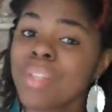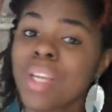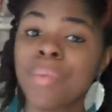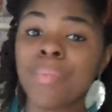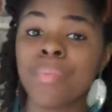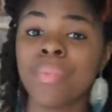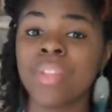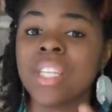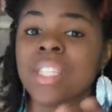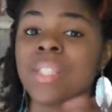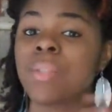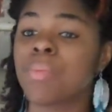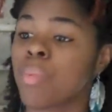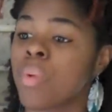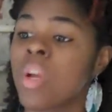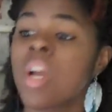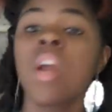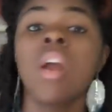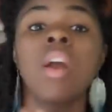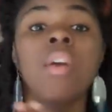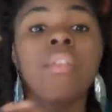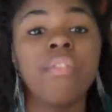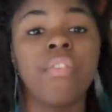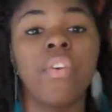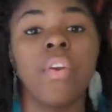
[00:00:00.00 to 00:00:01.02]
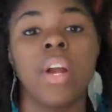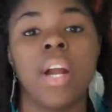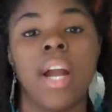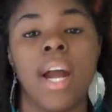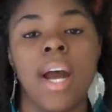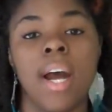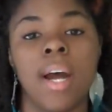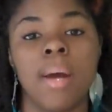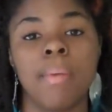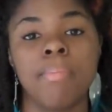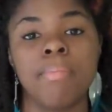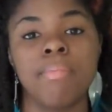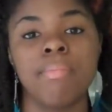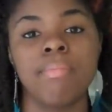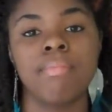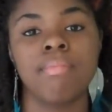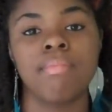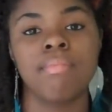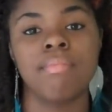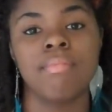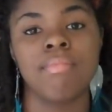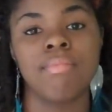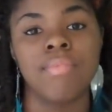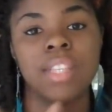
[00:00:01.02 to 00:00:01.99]
This, for um,
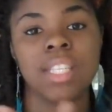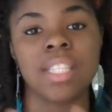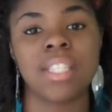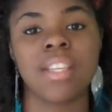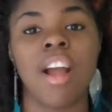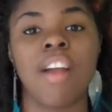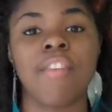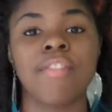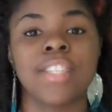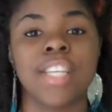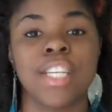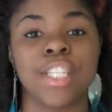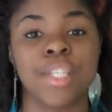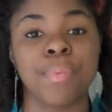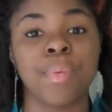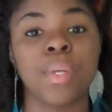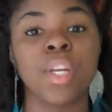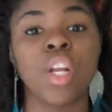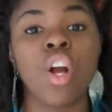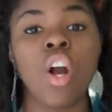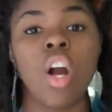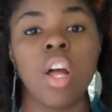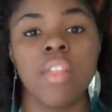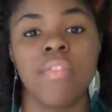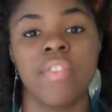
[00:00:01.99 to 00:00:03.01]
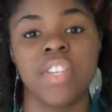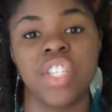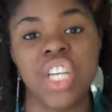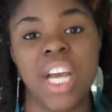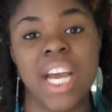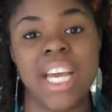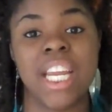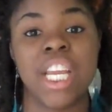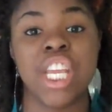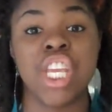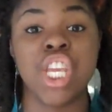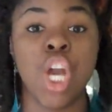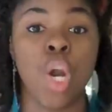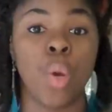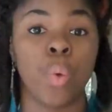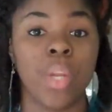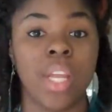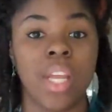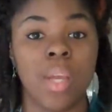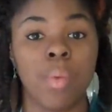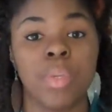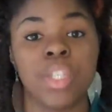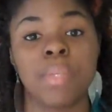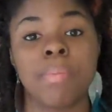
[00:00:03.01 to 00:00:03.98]
this conversation, we're going to call the vagina
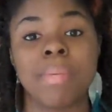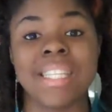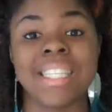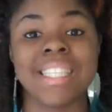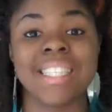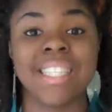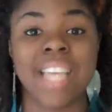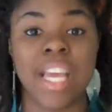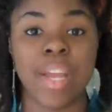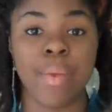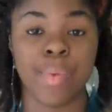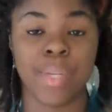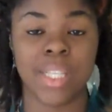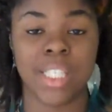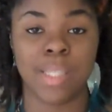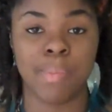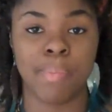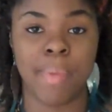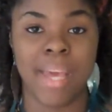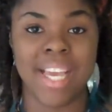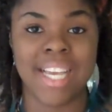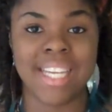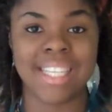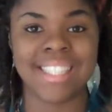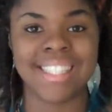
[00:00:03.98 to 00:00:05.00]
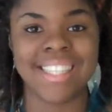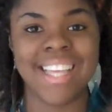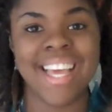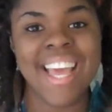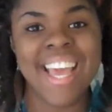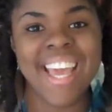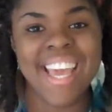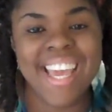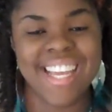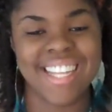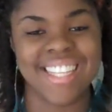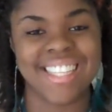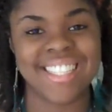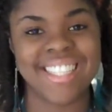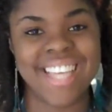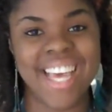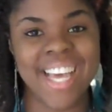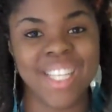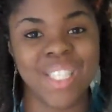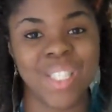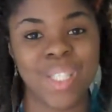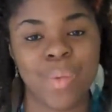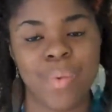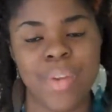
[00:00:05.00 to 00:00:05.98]
yoni, which means sacred space in
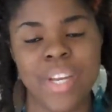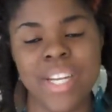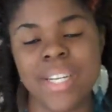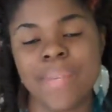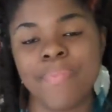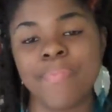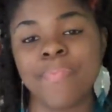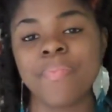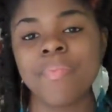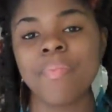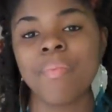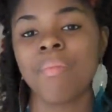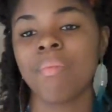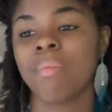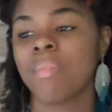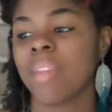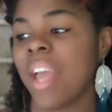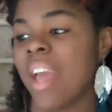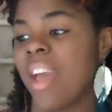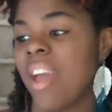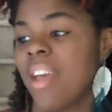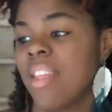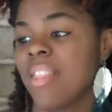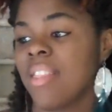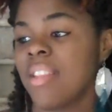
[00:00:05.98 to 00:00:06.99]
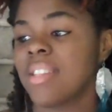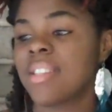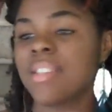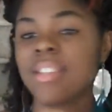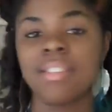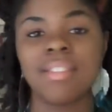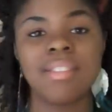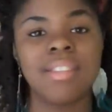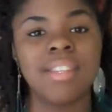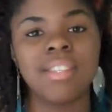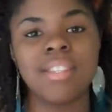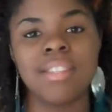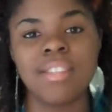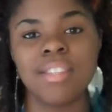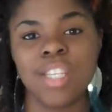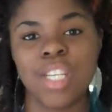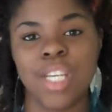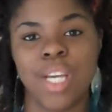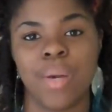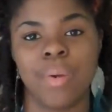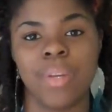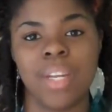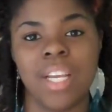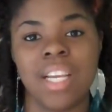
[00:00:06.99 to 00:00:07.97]
Sanskrit. And this is, this is the
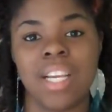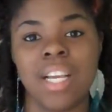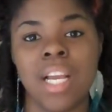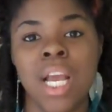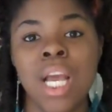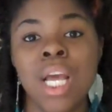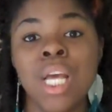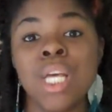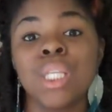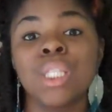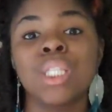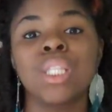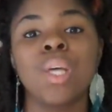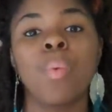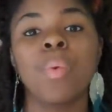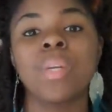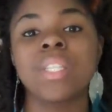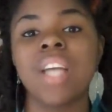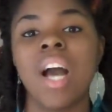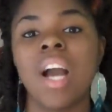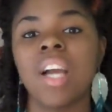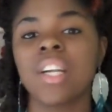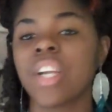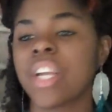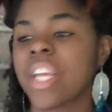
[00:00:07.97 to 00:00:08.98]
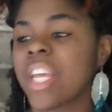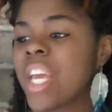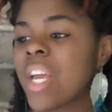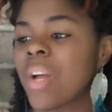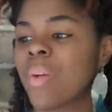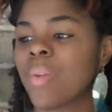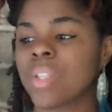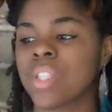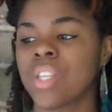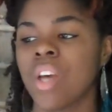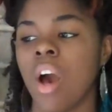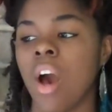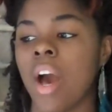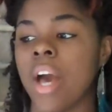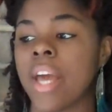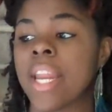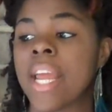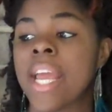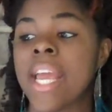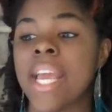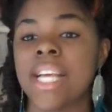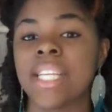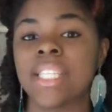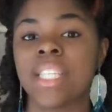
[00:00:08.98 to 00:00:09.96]
yoni. So what Doctor Kegel taught
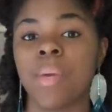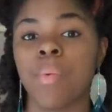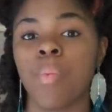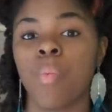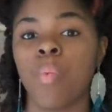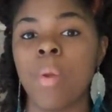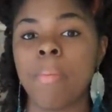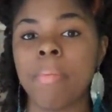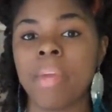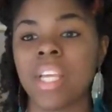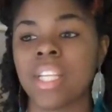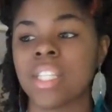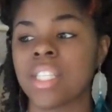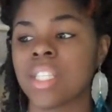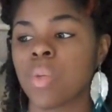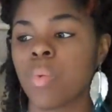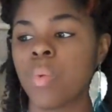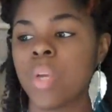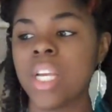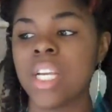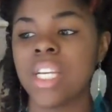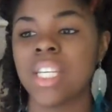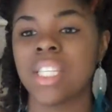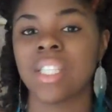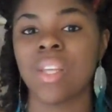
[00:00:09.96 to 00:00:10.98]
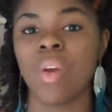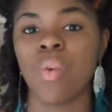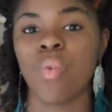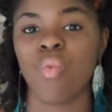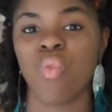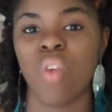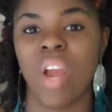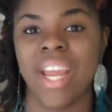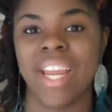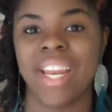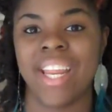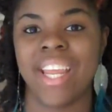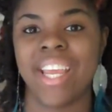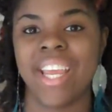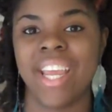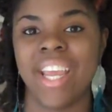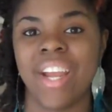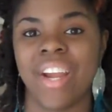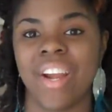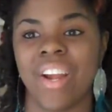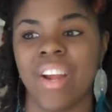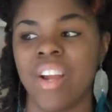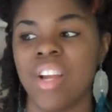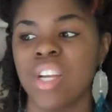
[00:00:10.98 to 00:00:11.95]
is that women can squeeze right
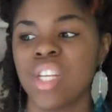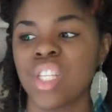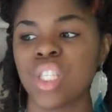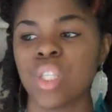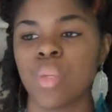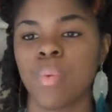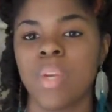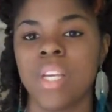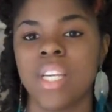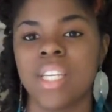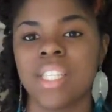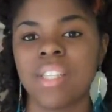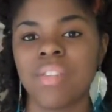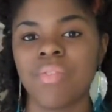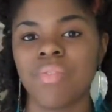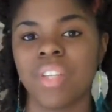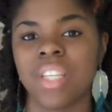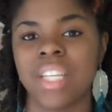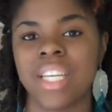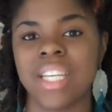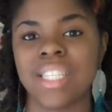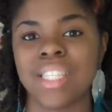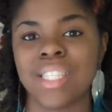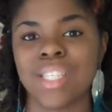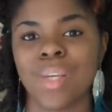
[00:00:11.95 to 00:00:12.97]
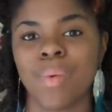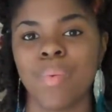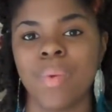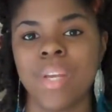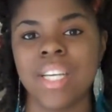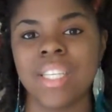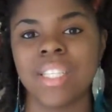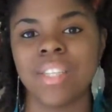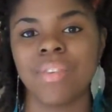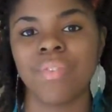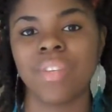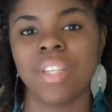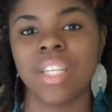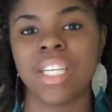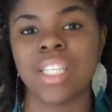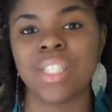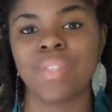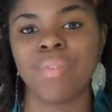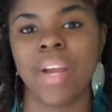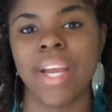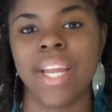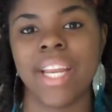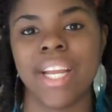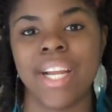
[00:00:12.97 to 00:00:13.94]
here. Squeeze and release, squeeze and release
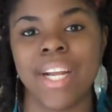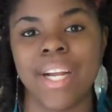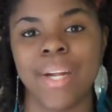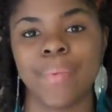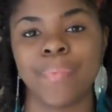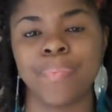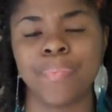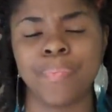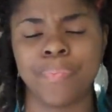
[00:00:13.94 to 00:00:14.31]
right here.